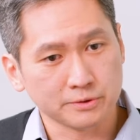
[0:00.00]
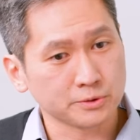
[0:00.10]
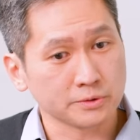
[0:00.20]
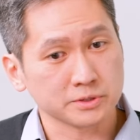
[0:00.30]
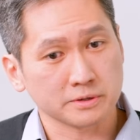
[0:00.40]

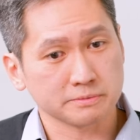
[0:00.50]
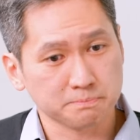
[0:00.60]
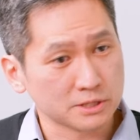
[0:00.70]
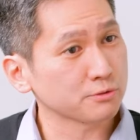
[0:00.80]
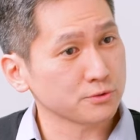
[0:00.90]
there was a
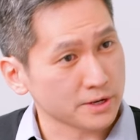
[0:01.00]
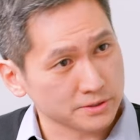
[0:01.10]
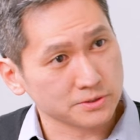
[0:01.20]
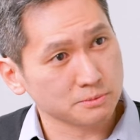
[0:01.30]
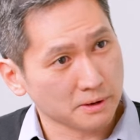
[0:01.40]
peaceful
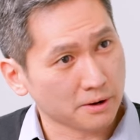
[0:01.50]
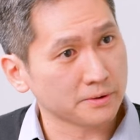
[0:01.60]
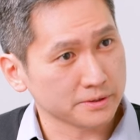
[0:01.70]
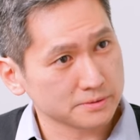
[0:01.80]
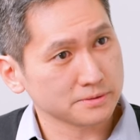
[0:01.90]
transition to
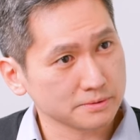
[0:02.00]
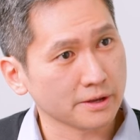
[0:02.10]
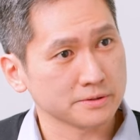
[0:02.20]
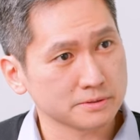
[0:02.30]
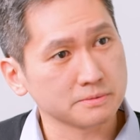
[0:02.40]
power
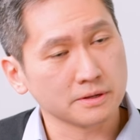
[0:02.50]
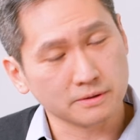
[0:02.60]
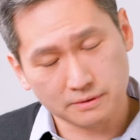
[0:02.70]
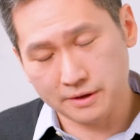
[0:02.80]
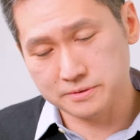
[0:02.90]
as
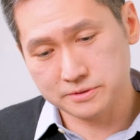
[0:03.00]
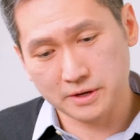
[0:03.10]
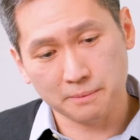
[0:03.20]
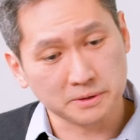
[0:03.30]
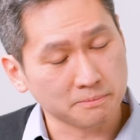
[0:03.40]
should
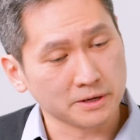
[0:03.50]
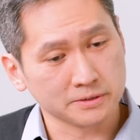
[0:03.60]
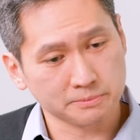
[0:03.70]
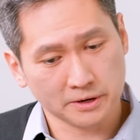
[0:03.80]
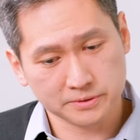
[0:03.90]
happen in many
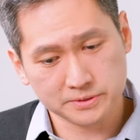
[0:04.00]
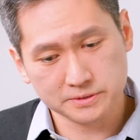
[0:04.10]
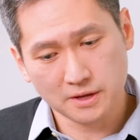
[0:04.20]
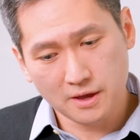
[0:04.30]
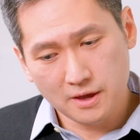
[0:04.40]

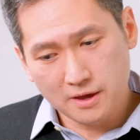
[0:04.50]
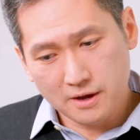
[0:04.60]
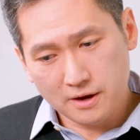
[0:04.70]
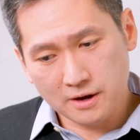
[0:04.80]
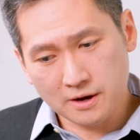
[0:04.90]
democracies.
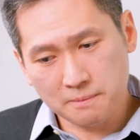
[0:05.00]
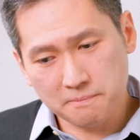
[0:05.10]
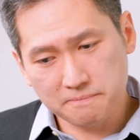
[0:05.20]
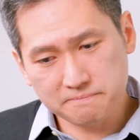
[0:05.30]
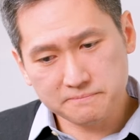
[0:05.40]

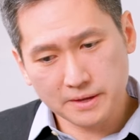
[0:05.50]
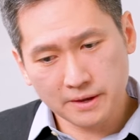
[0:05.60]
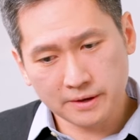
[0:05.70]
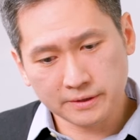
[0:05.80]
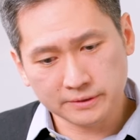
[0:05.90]

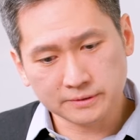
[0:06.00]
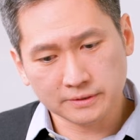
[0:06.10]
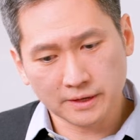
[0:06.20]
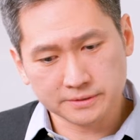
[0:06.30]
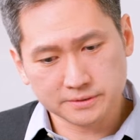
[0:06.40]
And I think that